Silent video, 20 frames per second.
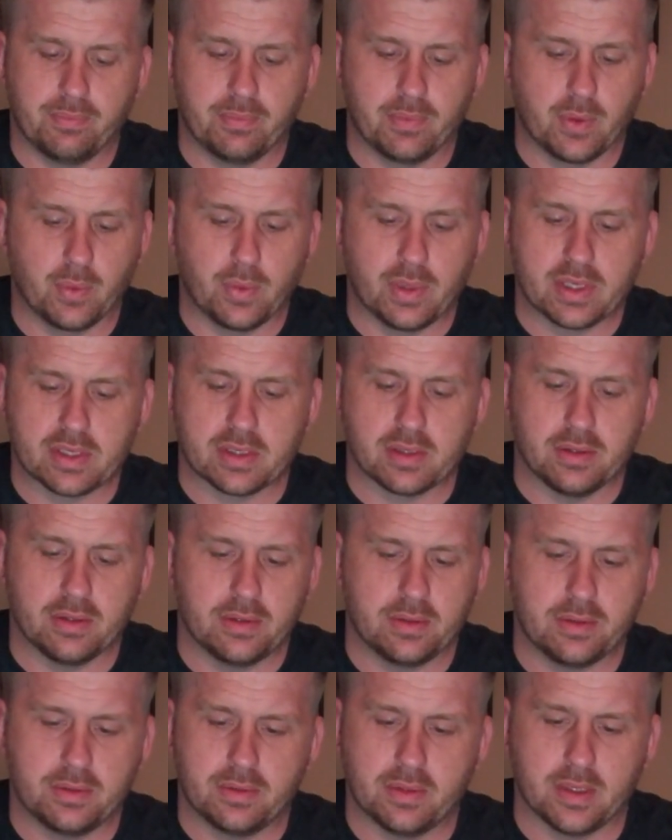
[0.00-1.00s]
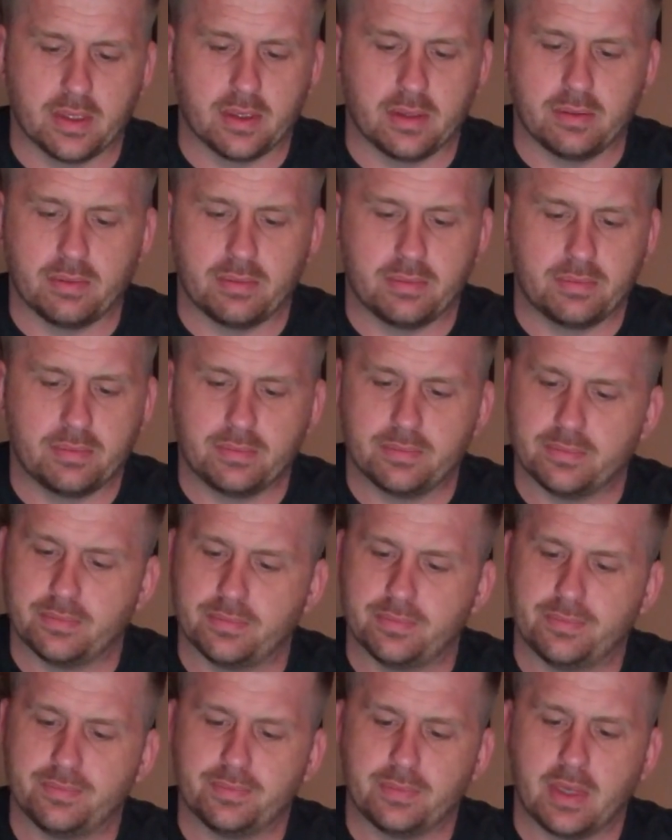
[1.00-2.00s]
The whistle, the
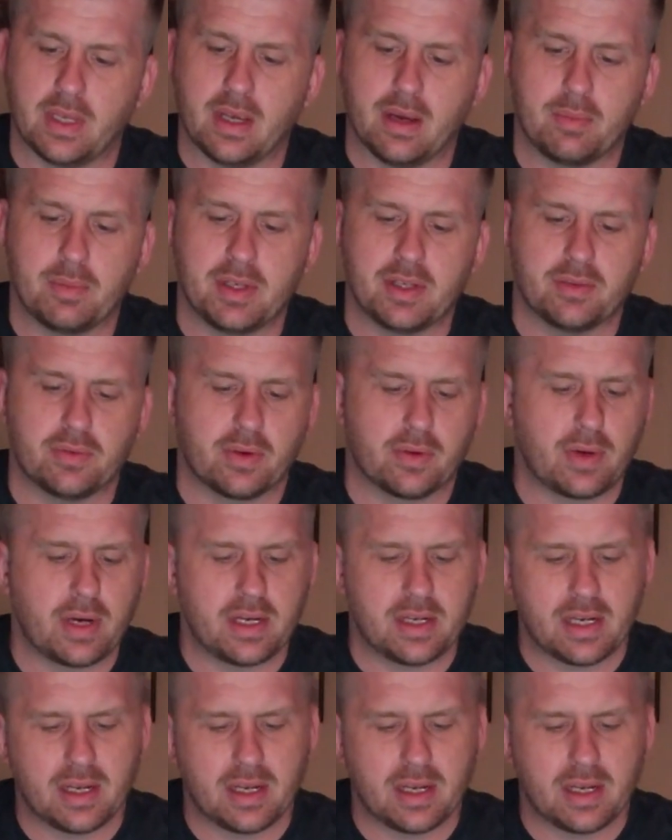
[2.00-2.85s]
Yeah, I mean, right